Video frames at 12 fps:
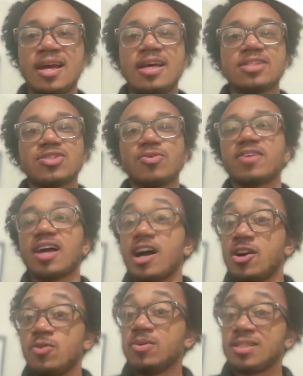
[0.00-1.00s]
So we've got
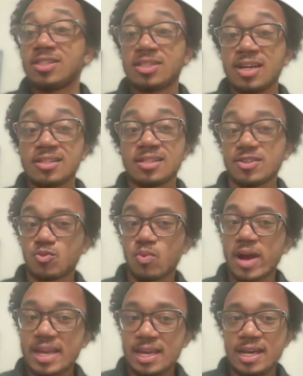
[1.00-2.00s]
Who is Justin
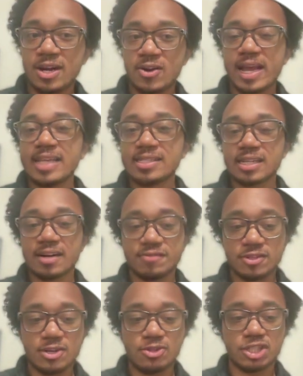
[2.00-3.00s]
right here inside of
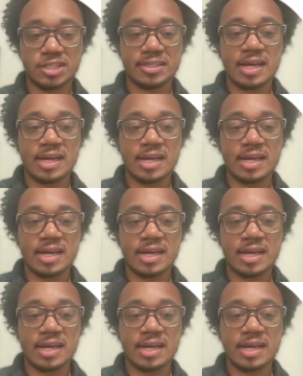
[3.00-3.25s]
Notion.